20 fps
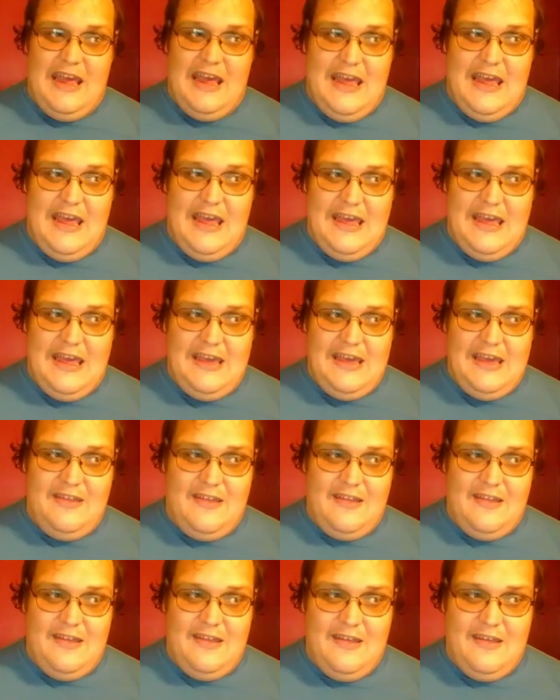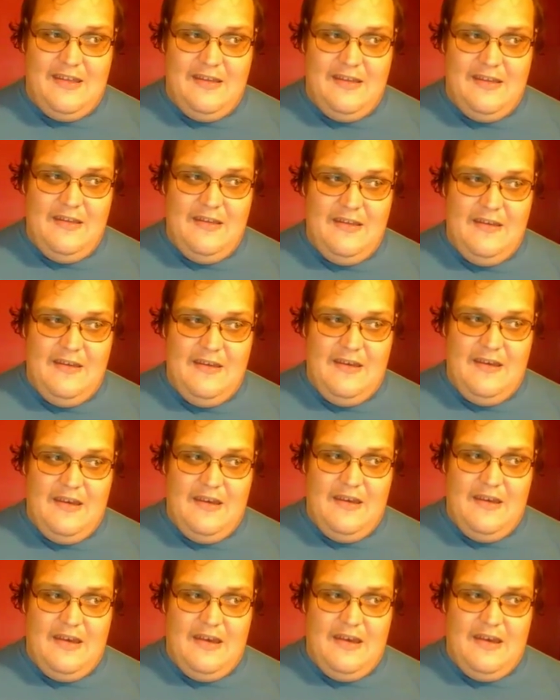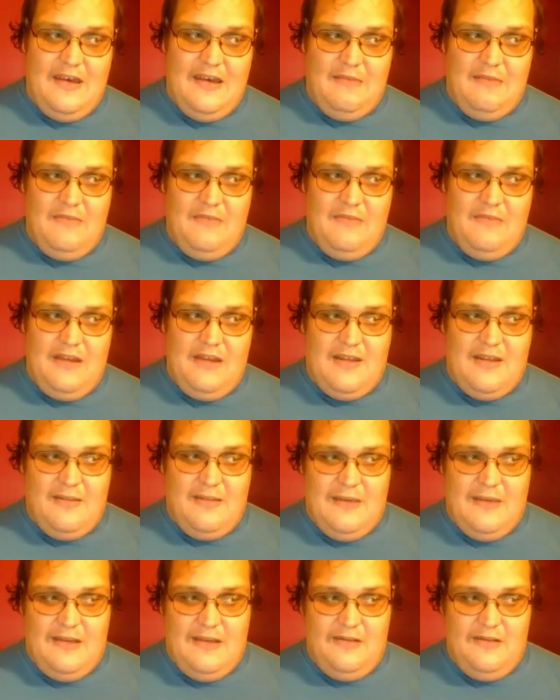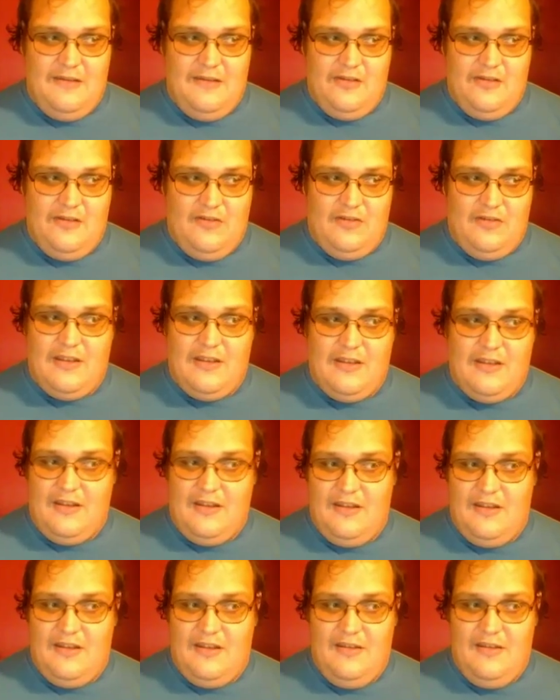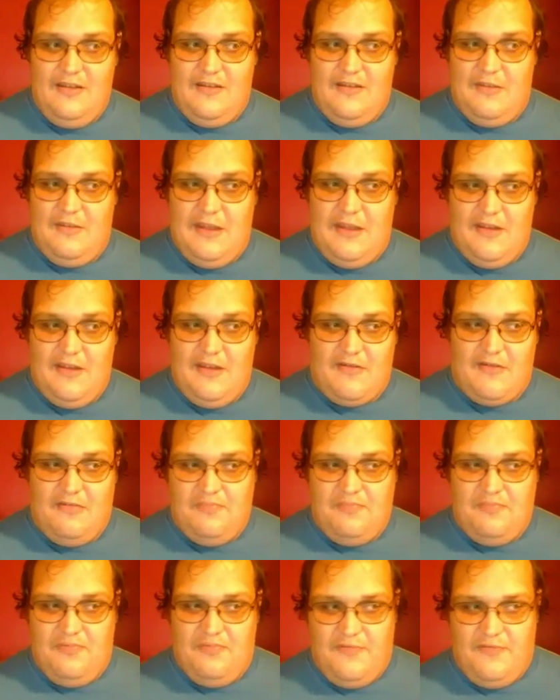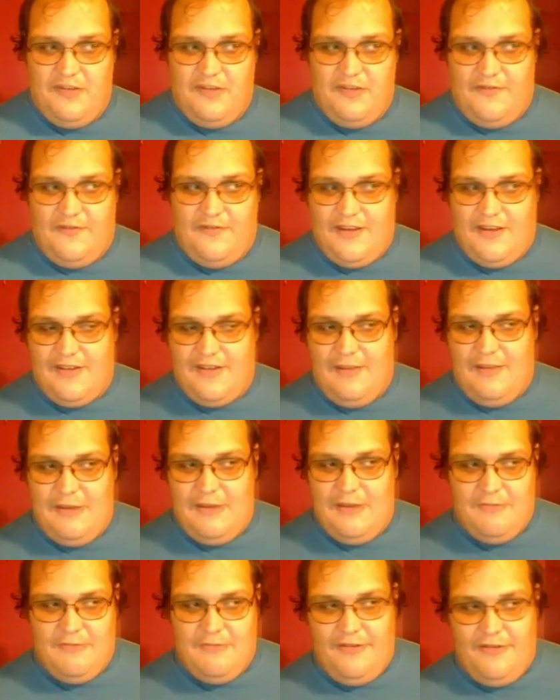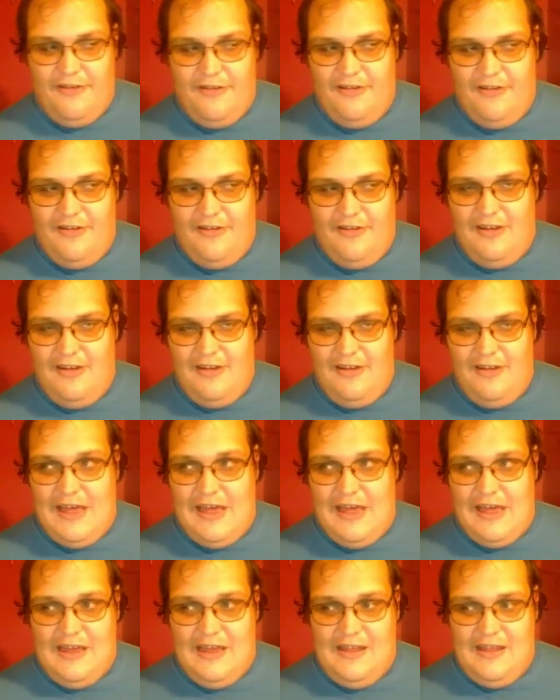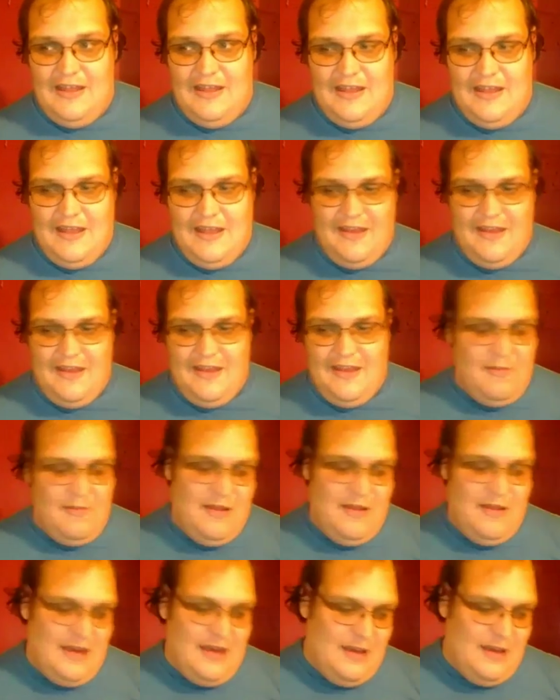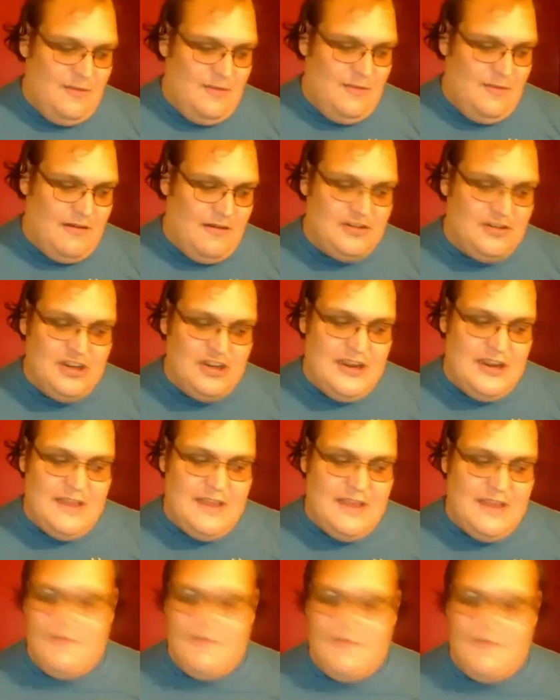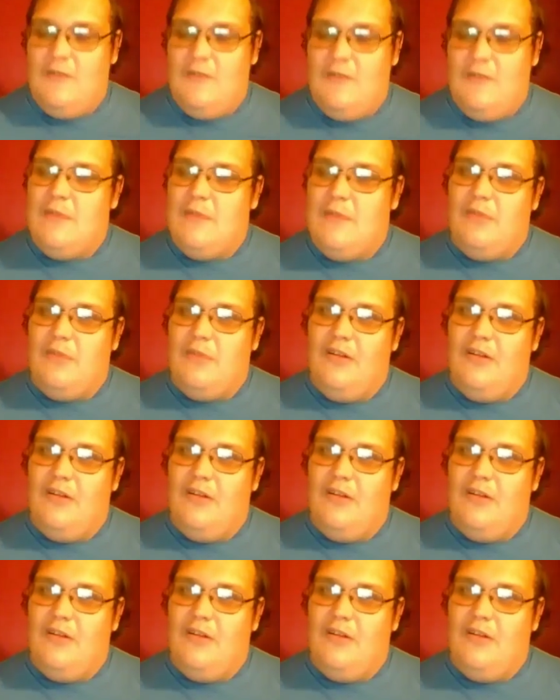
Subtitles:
it's a bit daunting to be in a group full of 60 people, and it takes me time to actually get to know people